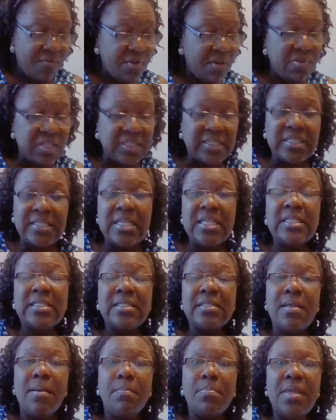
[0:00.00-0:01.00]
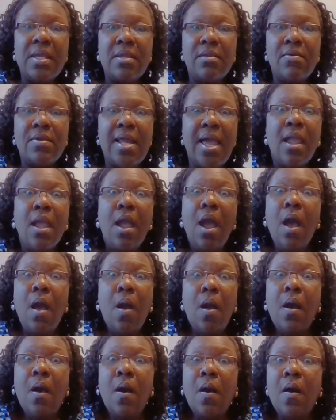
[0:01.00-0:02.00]
you ever seen something you like
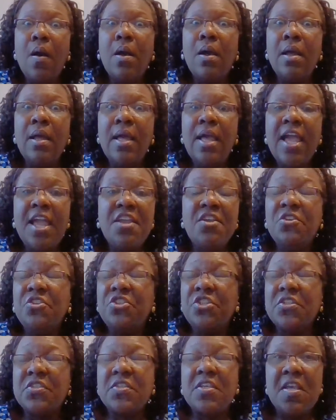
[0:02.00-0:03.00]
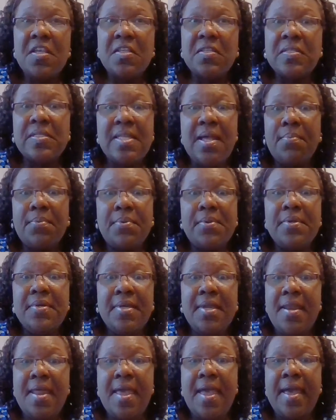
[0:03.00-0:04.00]
and you just can't stop
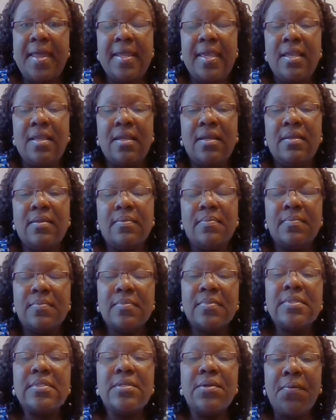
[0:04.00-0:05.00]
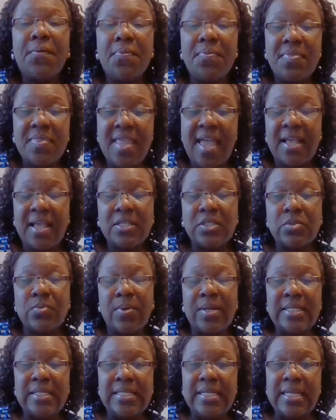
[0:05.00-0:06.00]
looking at it? So that's
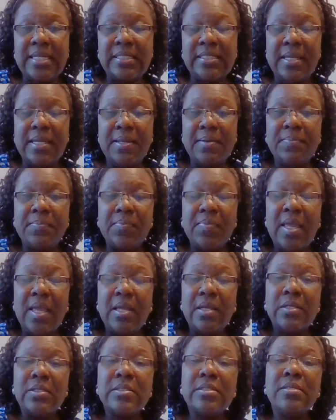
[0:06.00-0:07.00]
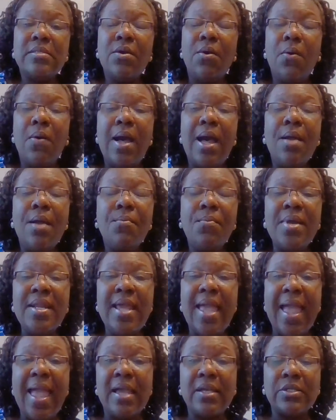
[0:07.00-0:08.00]
what they did. So I'm going
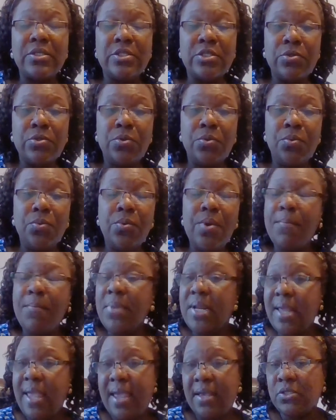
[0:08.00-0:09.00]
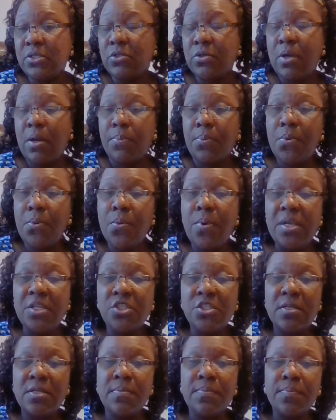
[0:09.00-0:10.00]
to ask you a couple of
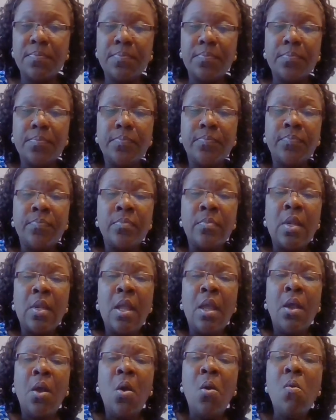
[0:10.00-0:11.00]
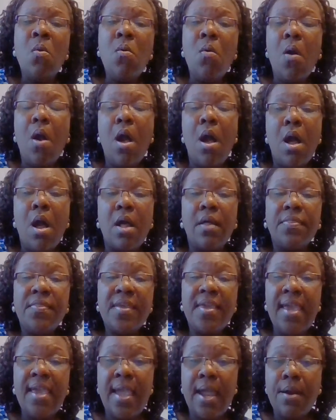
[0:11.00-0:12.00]
questions. Who are
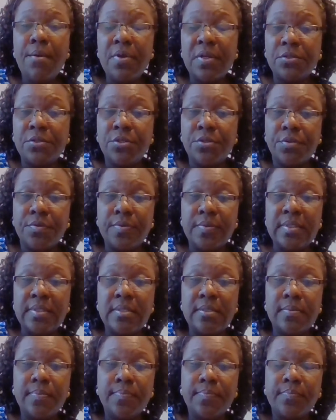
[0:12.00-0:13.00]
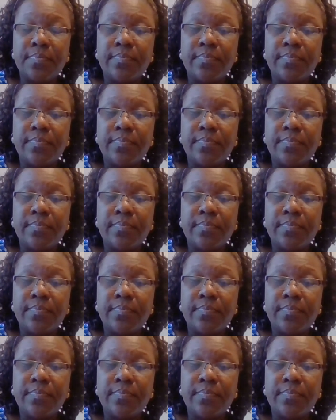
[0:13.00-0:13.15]
the characters?